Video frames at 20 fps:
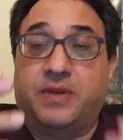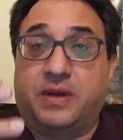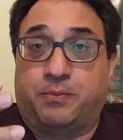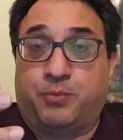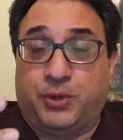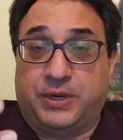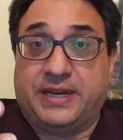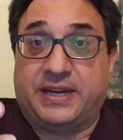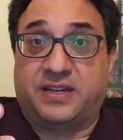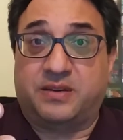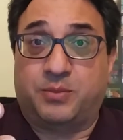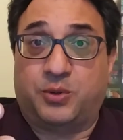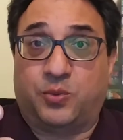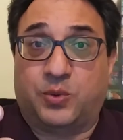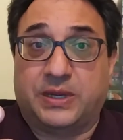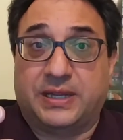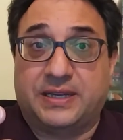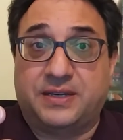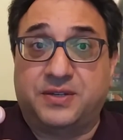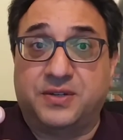predictable
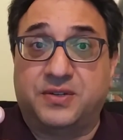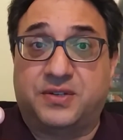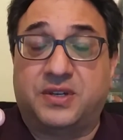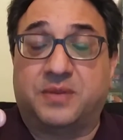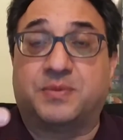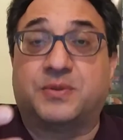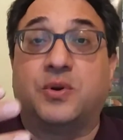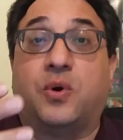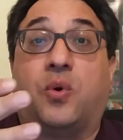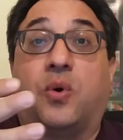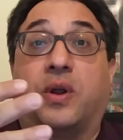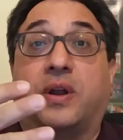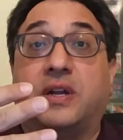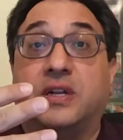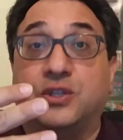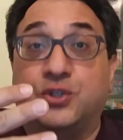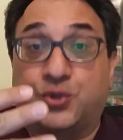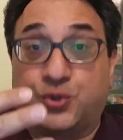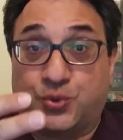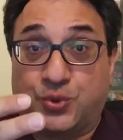relationships or
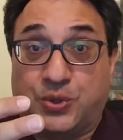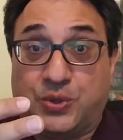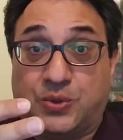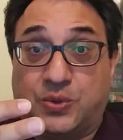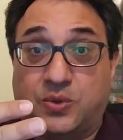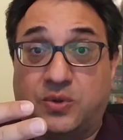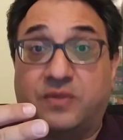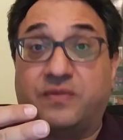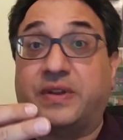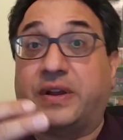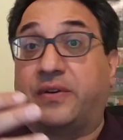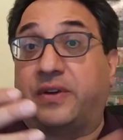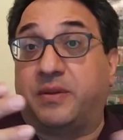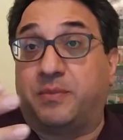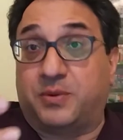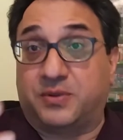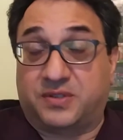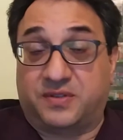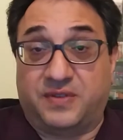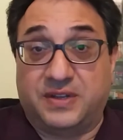control
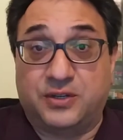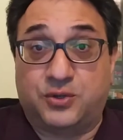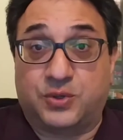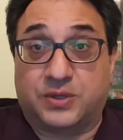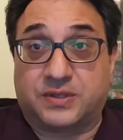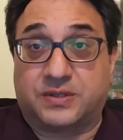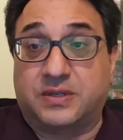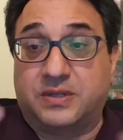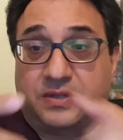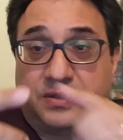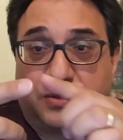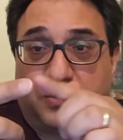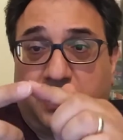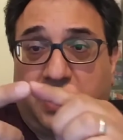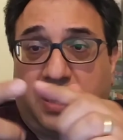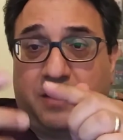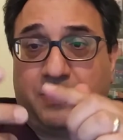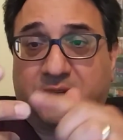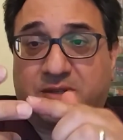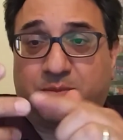variables of interest.
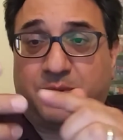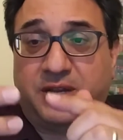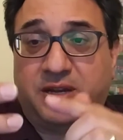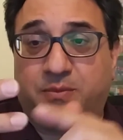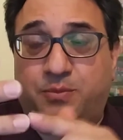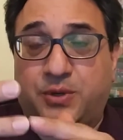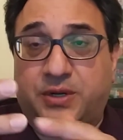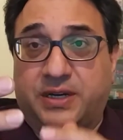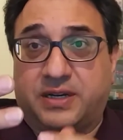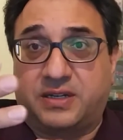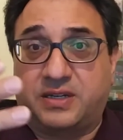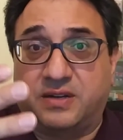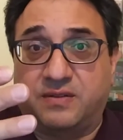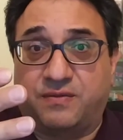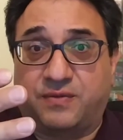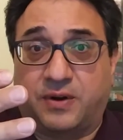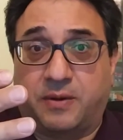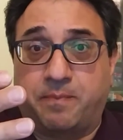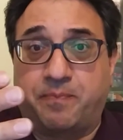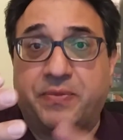Describe, explain, predict,
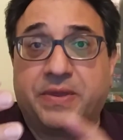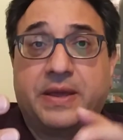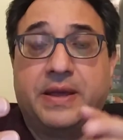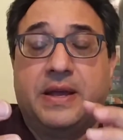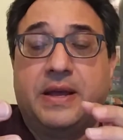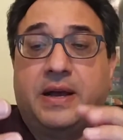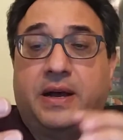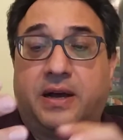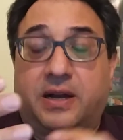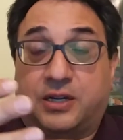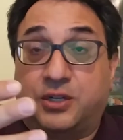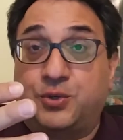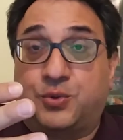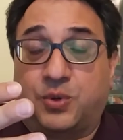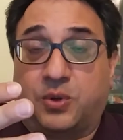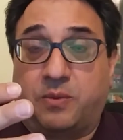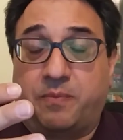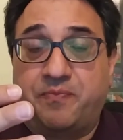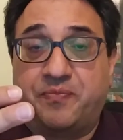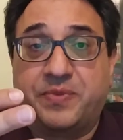confirm,
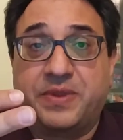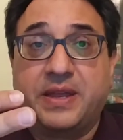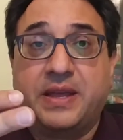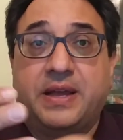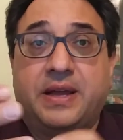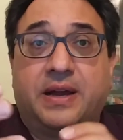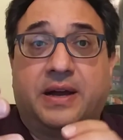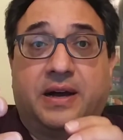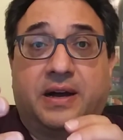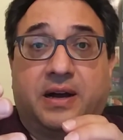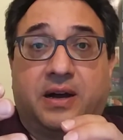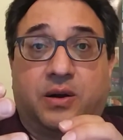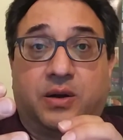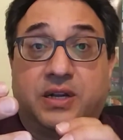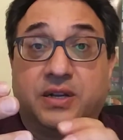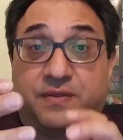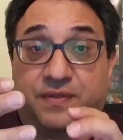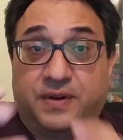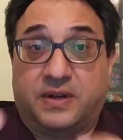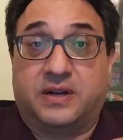control.
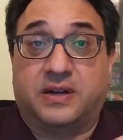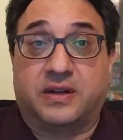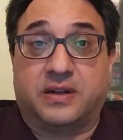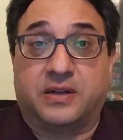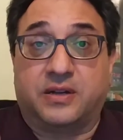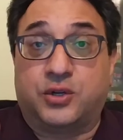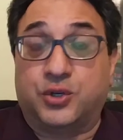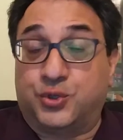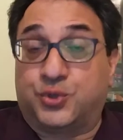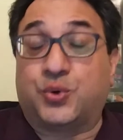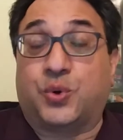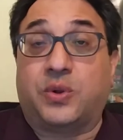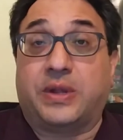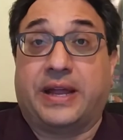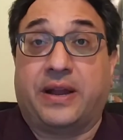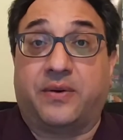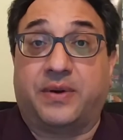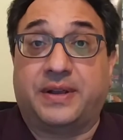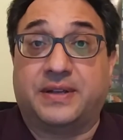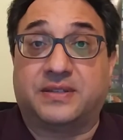Control
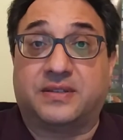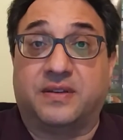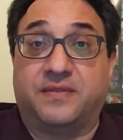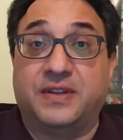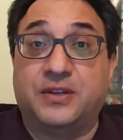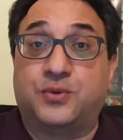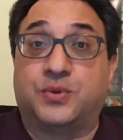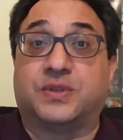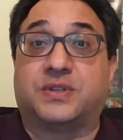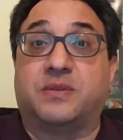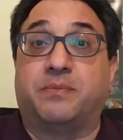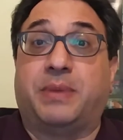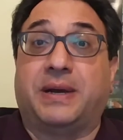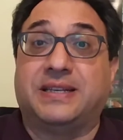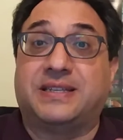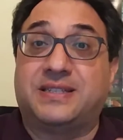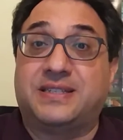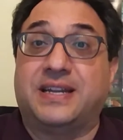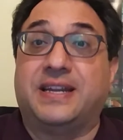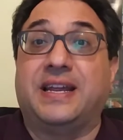areas of interest by
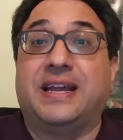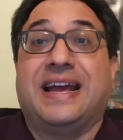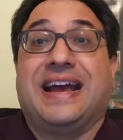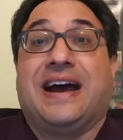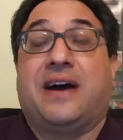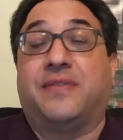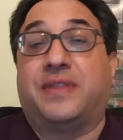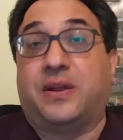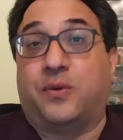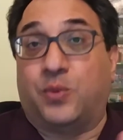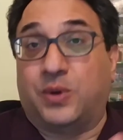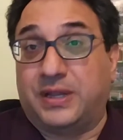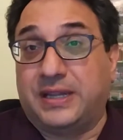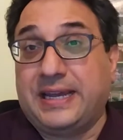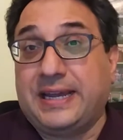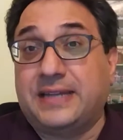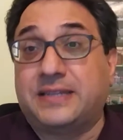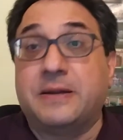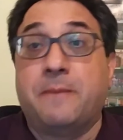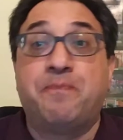studying how they
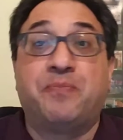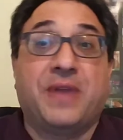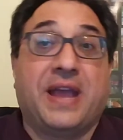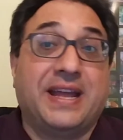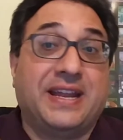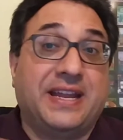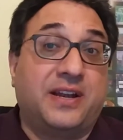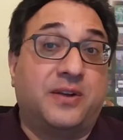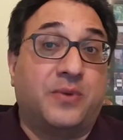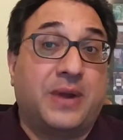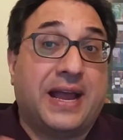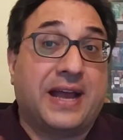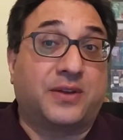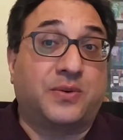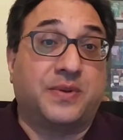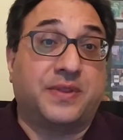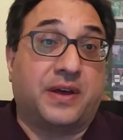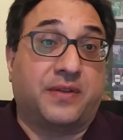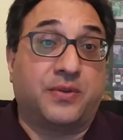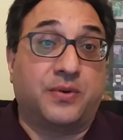relate and interact
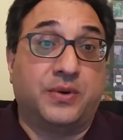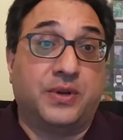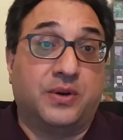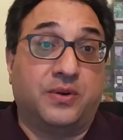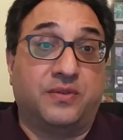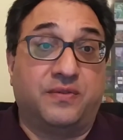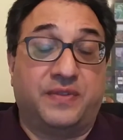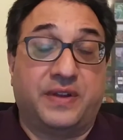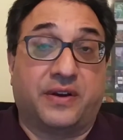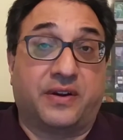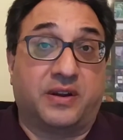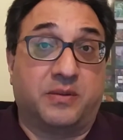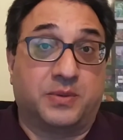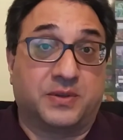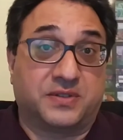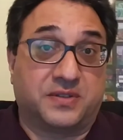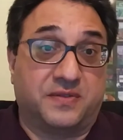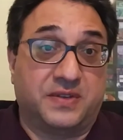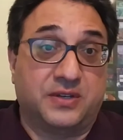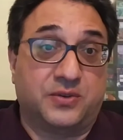with other known
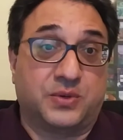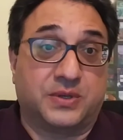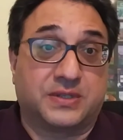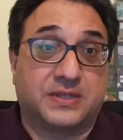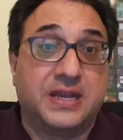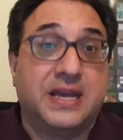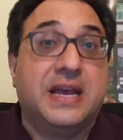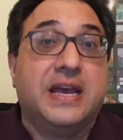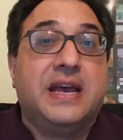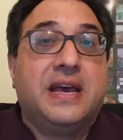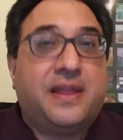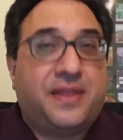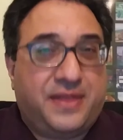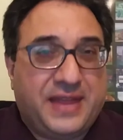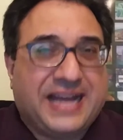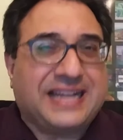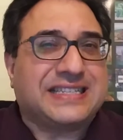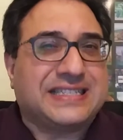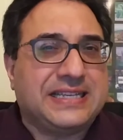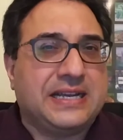variables of interest.
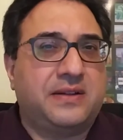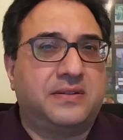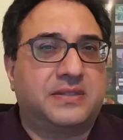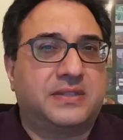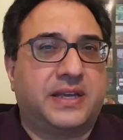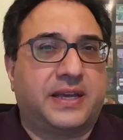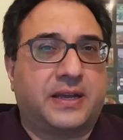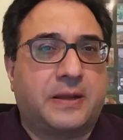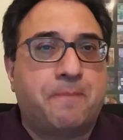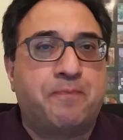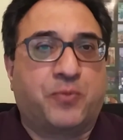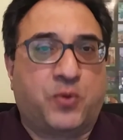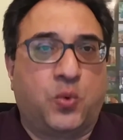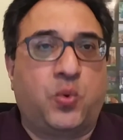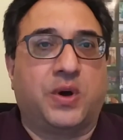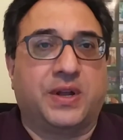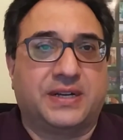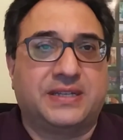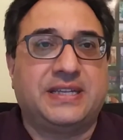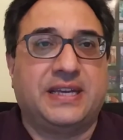That sounds like
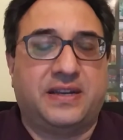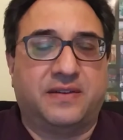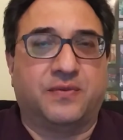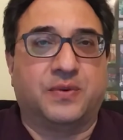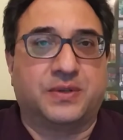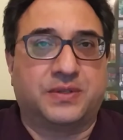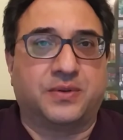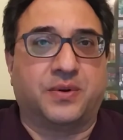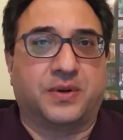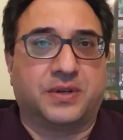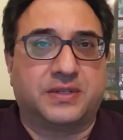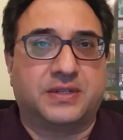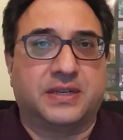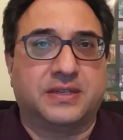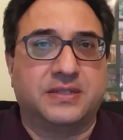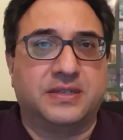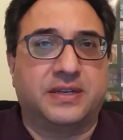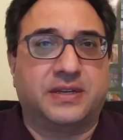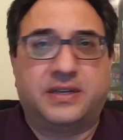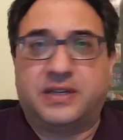quantitative research,
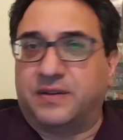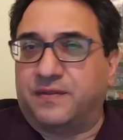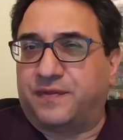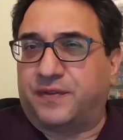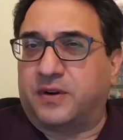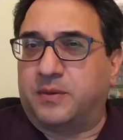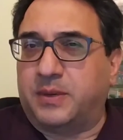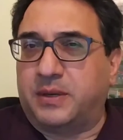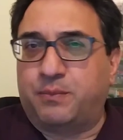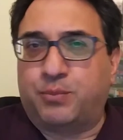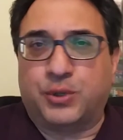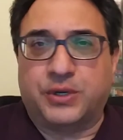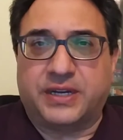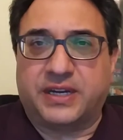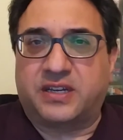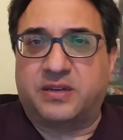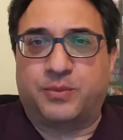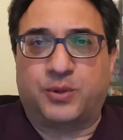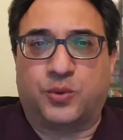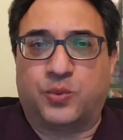doesn't it? Confirming
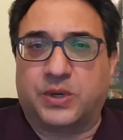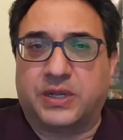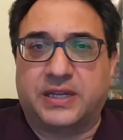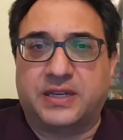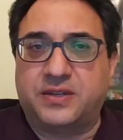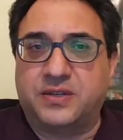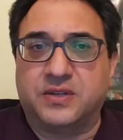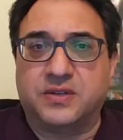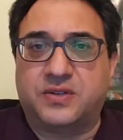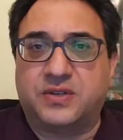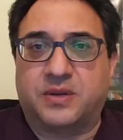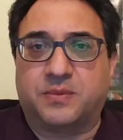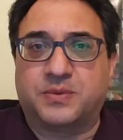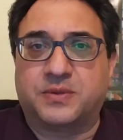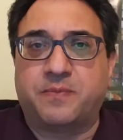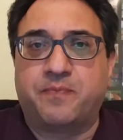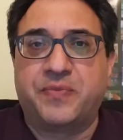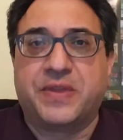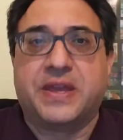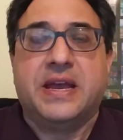predictable
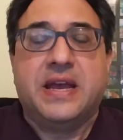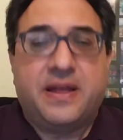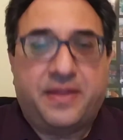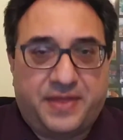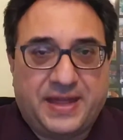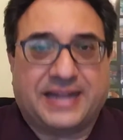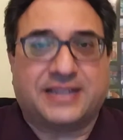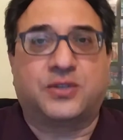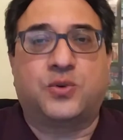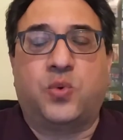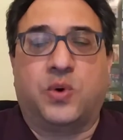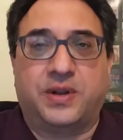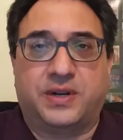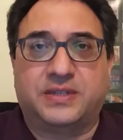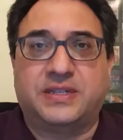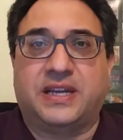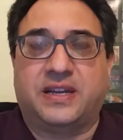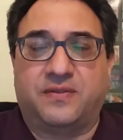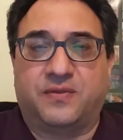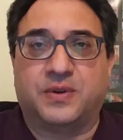relationships. That's
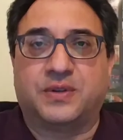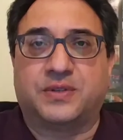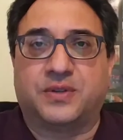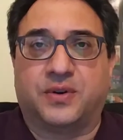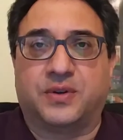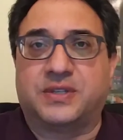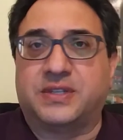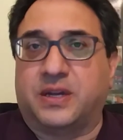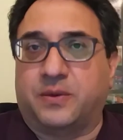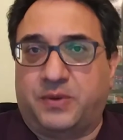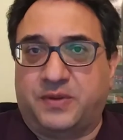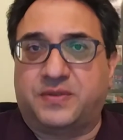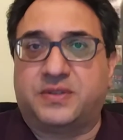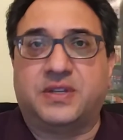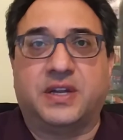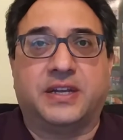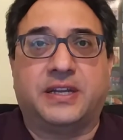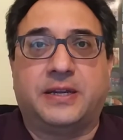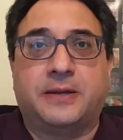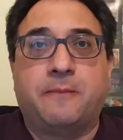quantitative research that we've
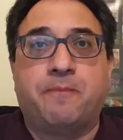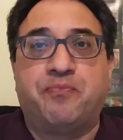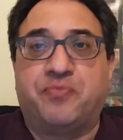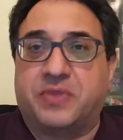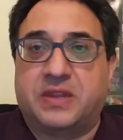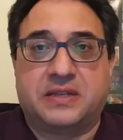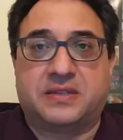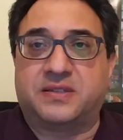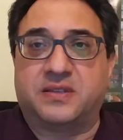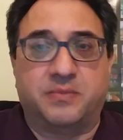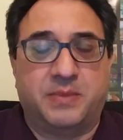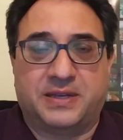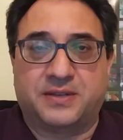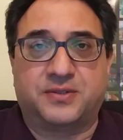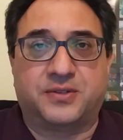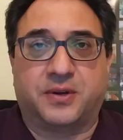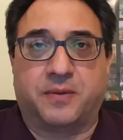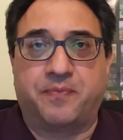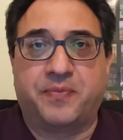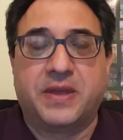studied this
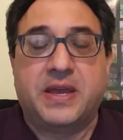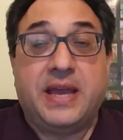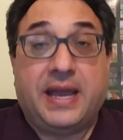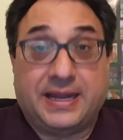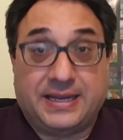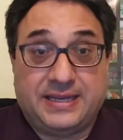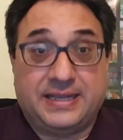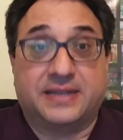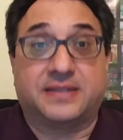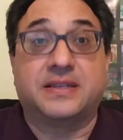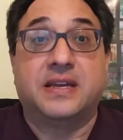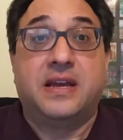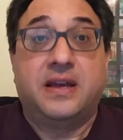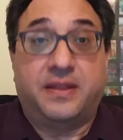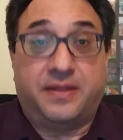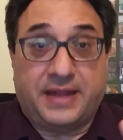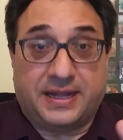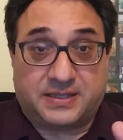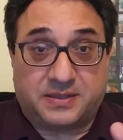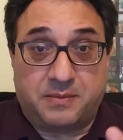semester. And yes,
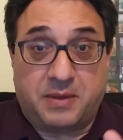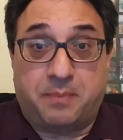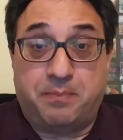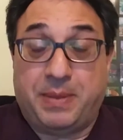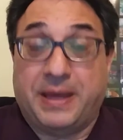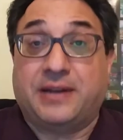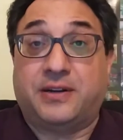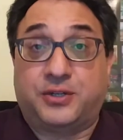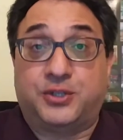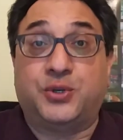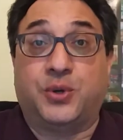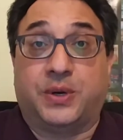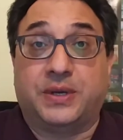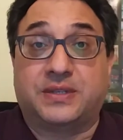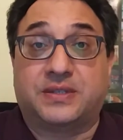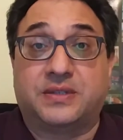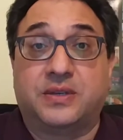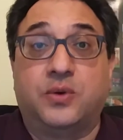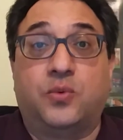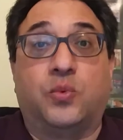that's a better
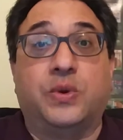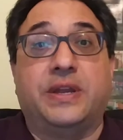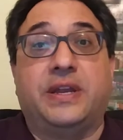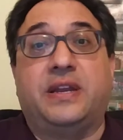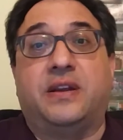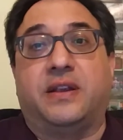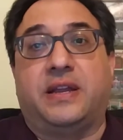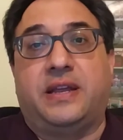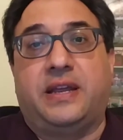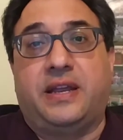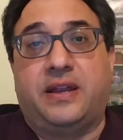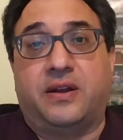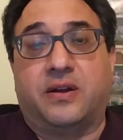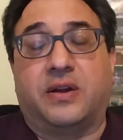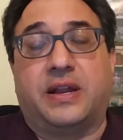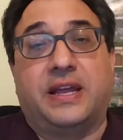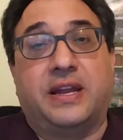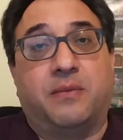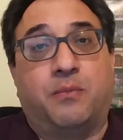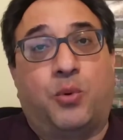choice here
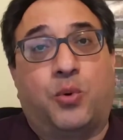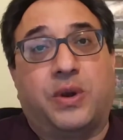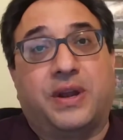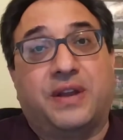in a more